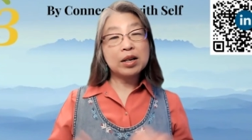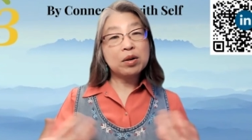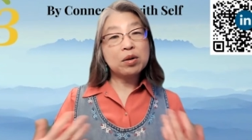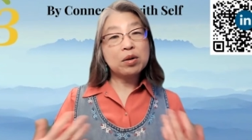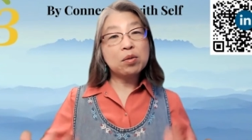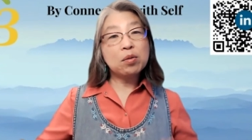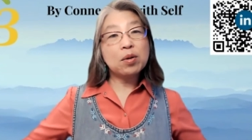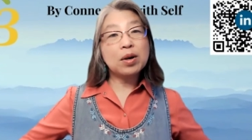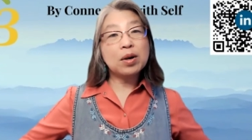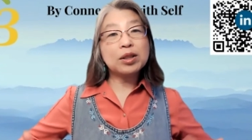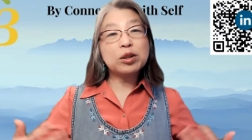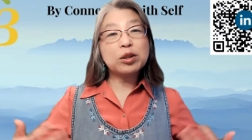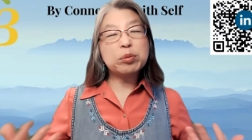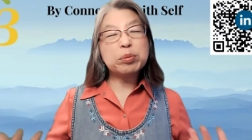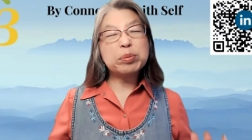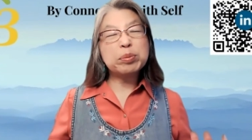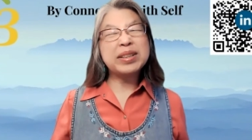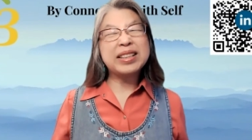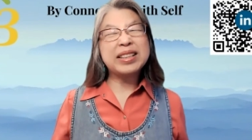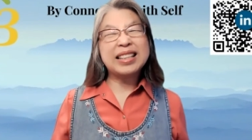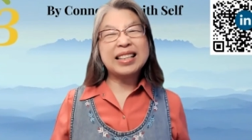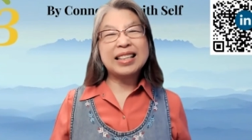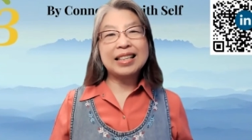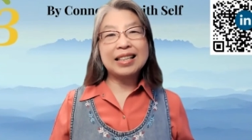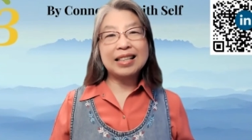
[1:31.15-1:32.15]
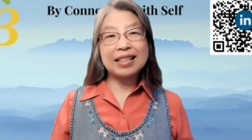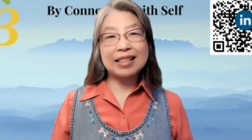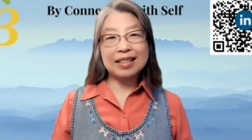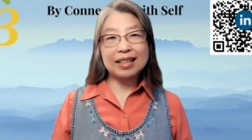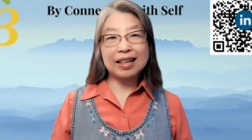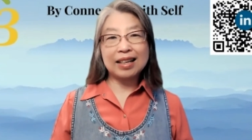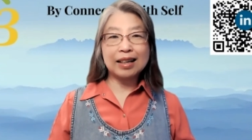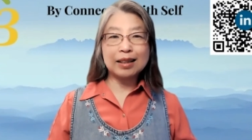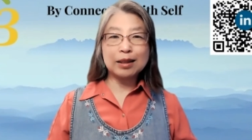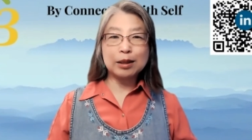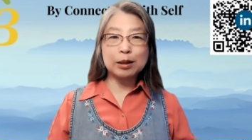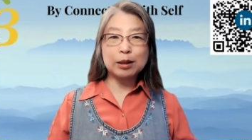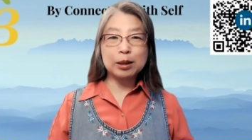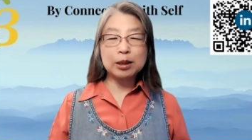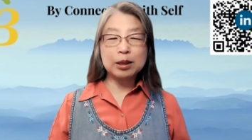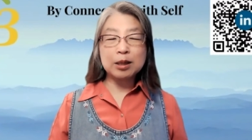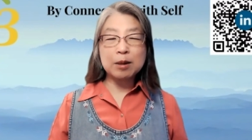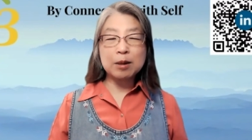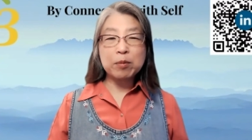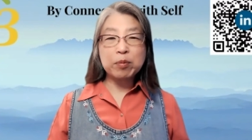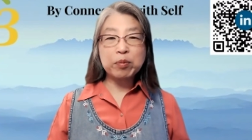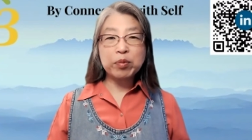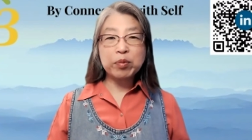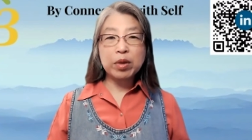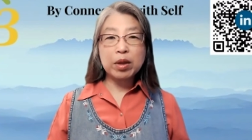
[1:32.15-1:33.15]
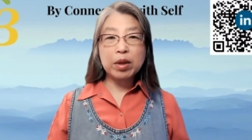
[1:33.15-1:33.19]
We want to please others.